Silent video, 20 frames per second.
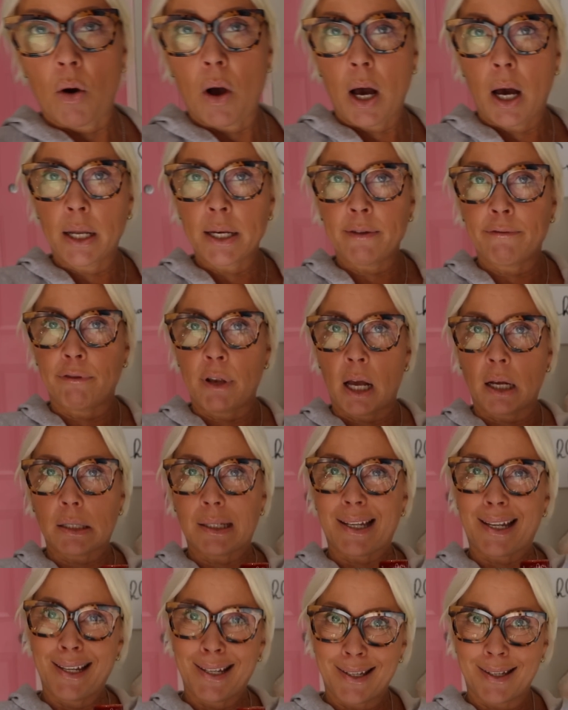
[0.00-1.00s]
Honey
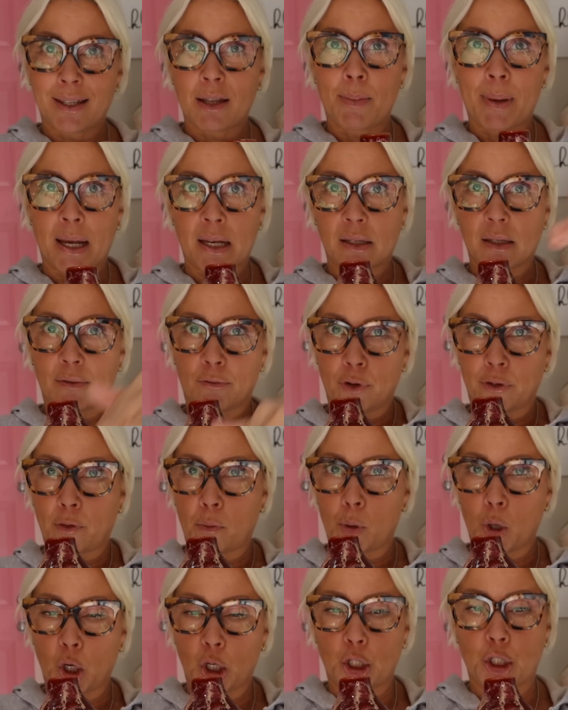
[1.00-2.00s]
Flux is the base of River
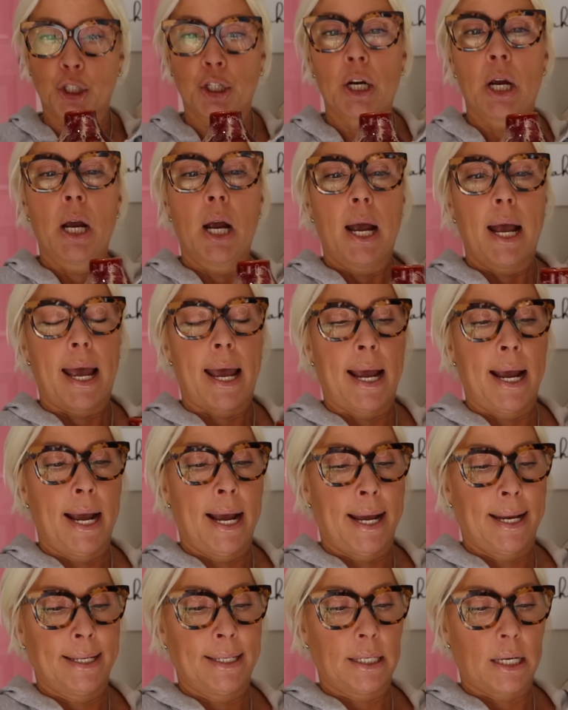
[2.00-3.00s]
Birch,
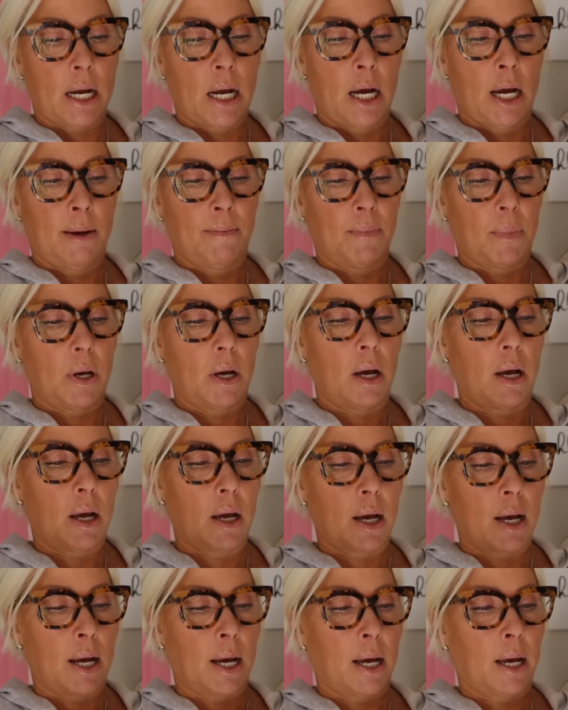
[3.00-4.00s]
and I
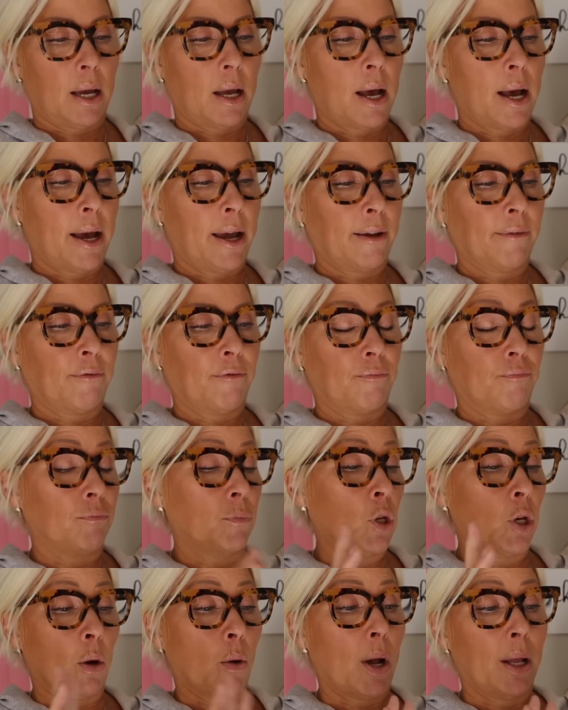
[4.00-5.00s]

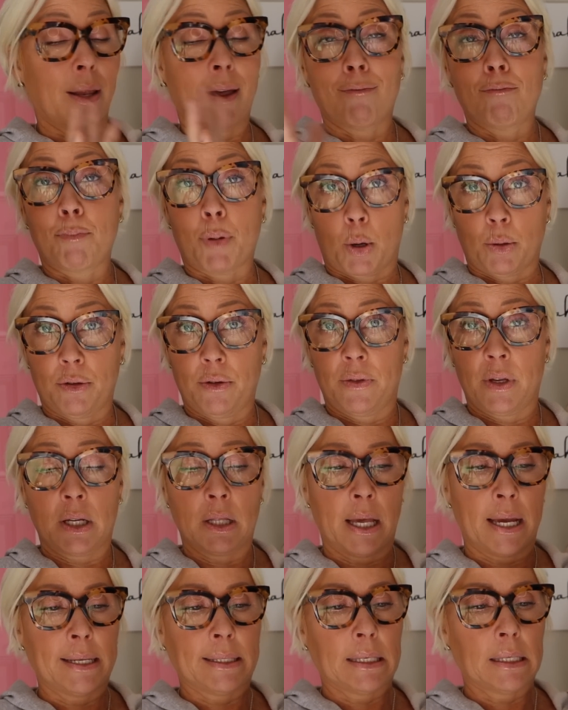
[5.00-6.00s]
love both of the
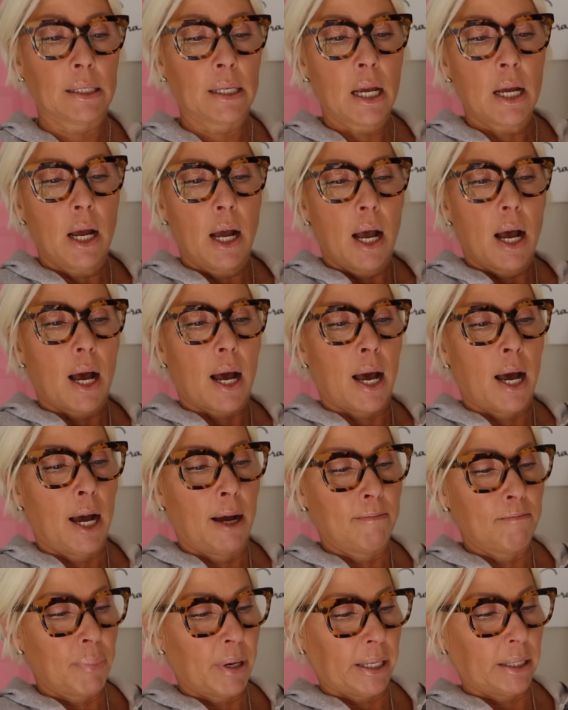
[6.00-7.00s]
glazes,
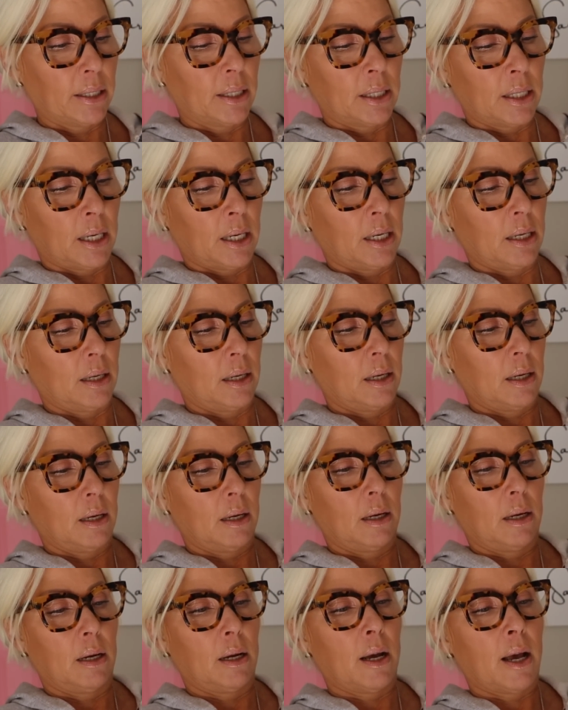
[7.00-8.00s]
but
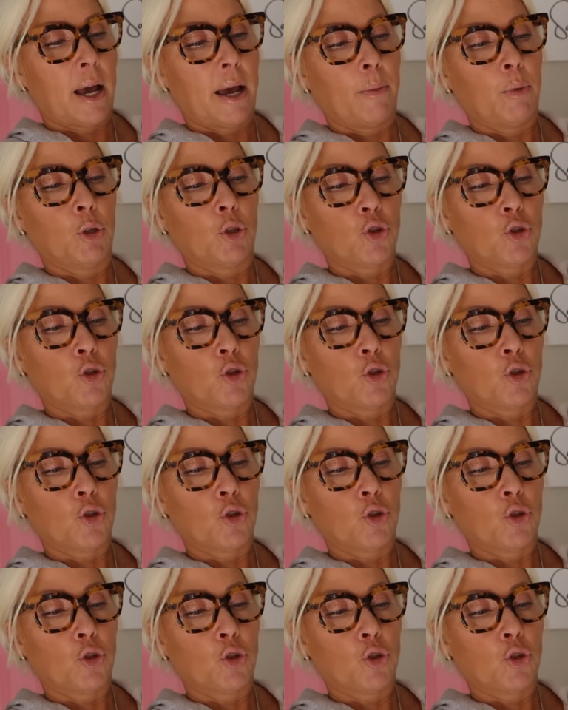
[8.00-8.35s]
I was